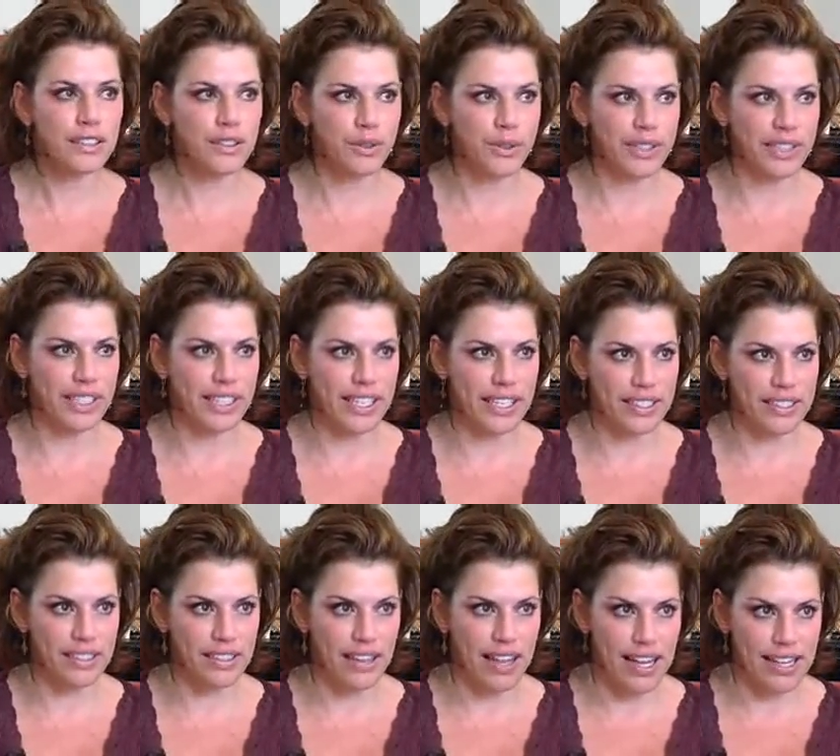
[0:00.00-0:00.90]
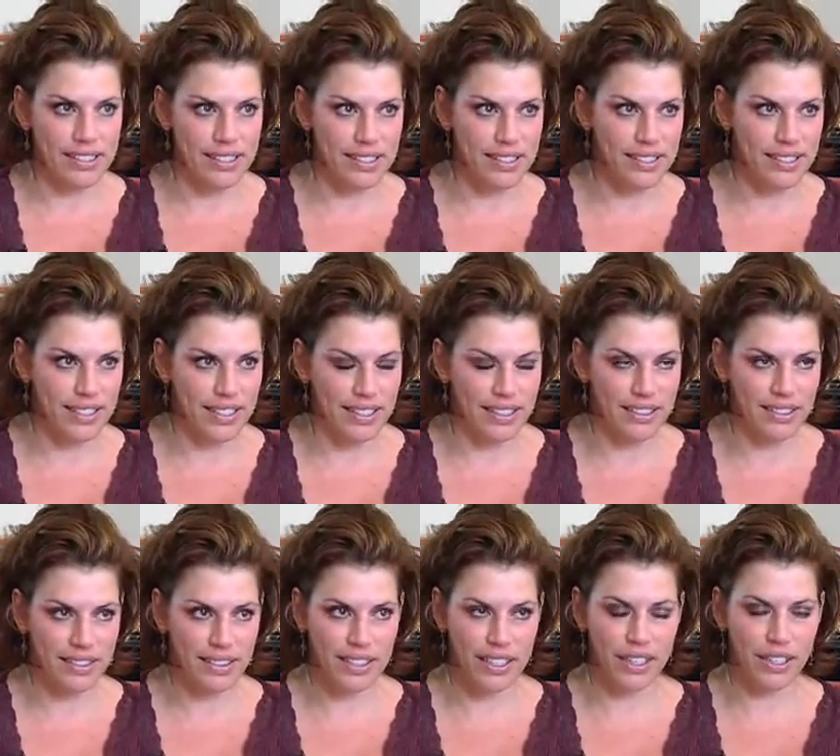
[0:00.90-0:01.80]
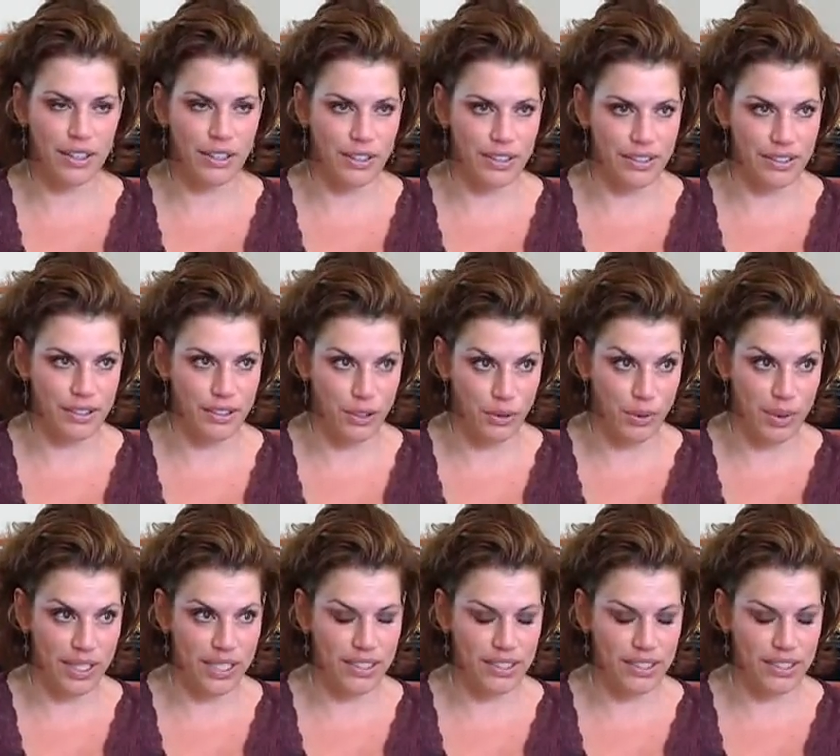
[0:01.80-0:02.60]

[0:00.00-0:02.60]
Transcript: doing the kids' classes, and he couldn't